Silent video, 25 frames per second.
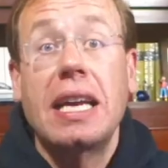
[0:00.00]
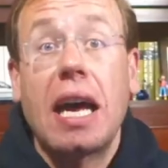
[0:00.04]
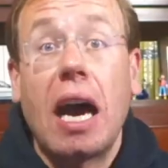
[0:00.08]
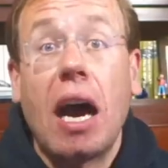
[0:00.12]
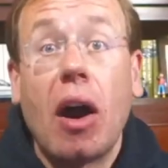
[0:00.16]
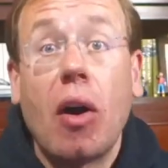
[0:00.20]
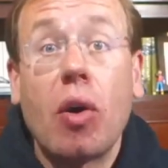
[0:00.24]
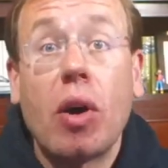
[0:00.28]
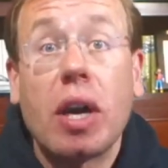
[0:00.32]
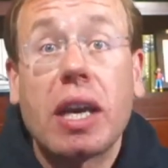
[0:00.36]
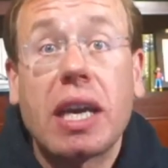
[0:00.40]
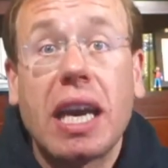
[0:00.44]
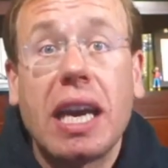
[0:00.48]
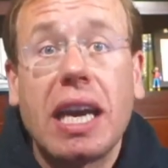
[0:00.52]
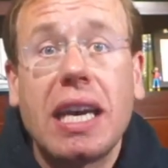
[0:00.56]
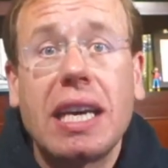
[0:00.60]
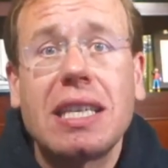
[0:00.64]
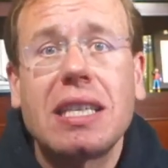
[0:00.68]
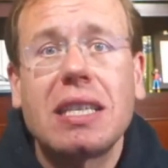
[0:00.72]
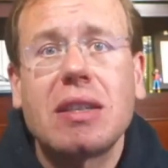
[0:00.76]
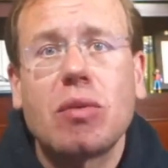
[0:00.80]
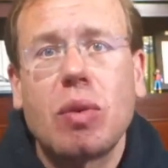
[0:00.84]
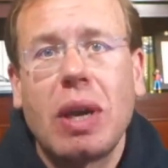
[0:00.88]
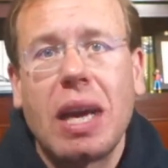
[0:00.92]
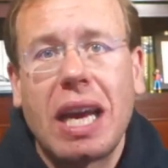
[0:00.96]
In our
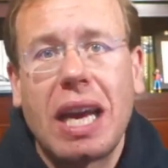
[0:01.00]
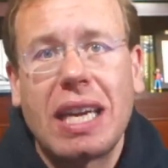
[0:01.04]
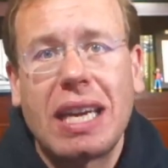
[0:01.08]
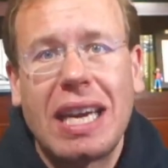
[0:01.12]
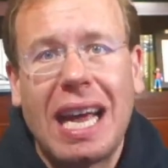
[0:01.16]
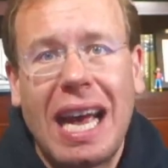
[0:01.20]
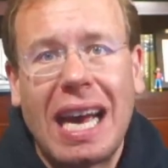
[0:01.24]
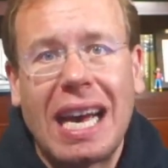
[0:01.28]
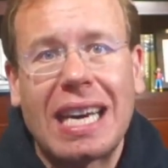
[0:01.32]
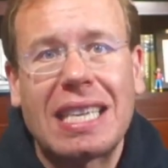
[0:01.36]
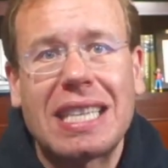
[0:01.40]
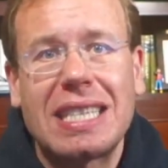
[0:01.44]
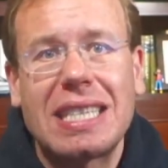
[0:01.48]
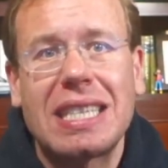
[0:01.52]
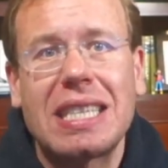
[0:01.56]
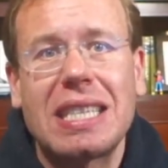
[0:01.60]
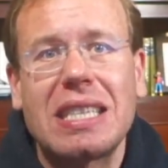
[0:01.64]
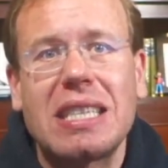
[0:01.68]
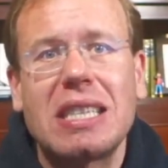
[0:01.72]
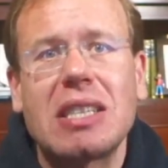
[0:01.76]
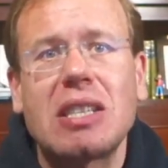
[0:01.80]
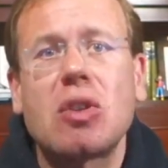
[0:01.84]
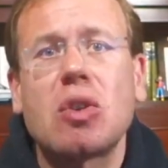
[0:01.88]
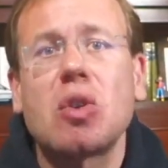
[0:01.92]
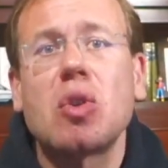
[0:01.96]
case, we had
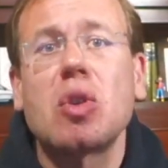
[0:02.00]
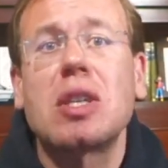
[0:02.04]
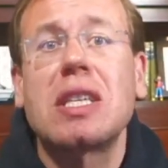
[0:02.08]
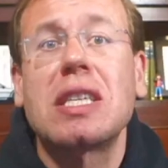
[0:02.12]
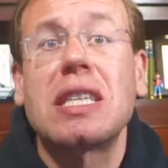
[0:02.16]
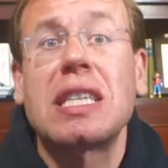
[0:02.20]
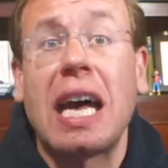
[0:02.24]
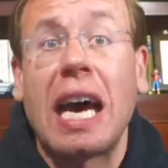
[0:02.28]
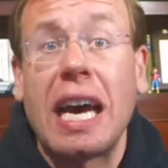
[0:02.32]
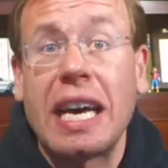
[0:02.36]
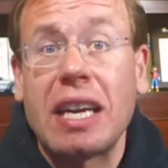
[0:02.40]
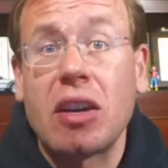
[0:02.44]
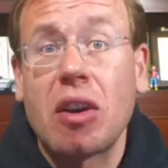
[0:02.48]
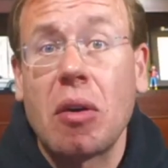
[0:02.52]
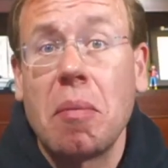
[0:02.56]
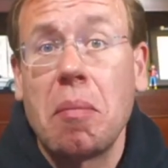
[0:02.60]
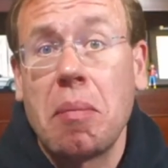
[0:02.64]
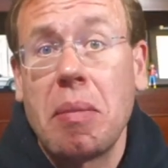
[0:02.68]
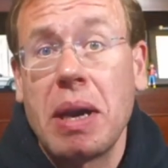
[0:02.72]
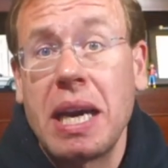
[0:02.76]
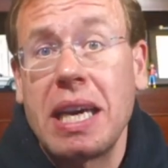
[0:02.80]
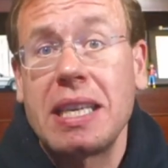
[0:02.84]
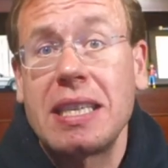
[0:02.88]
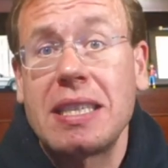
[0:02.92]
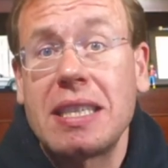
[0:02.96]
access to
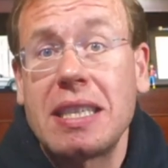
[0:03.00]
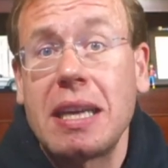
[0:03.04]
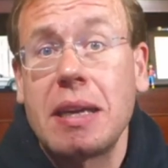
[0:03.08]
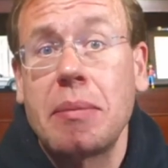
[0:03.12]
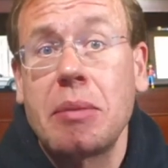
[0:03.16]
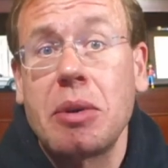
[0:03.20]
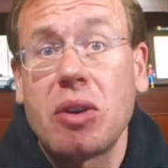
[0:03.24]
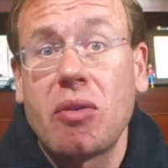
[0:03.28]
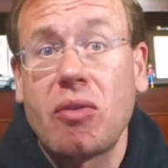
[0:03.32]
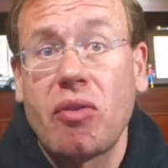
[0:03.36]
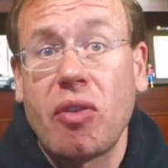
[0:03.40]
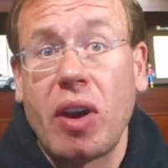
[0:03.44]
DICOM-based image